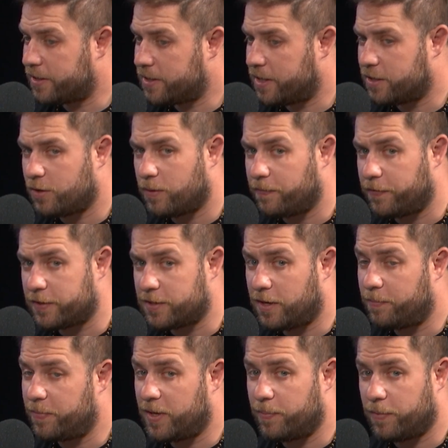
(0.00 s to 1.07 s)
this hits home for
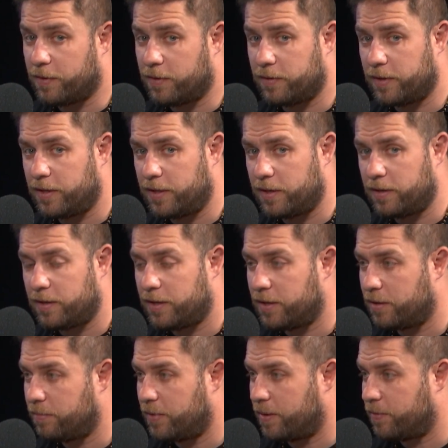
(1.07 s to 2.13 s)
some people, and
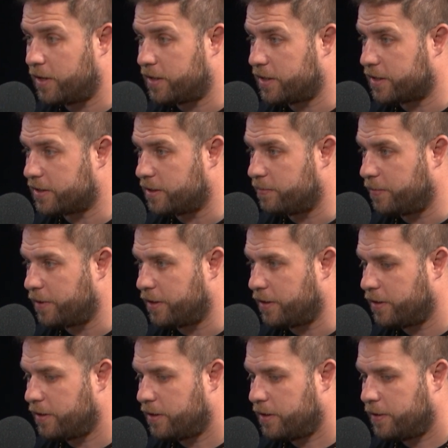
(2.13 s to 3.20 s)
maybe it doesn't, but
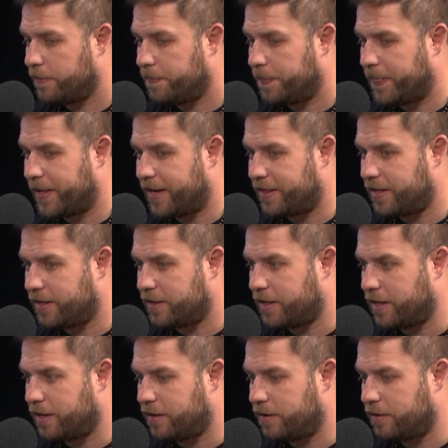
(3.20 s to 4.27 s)
I think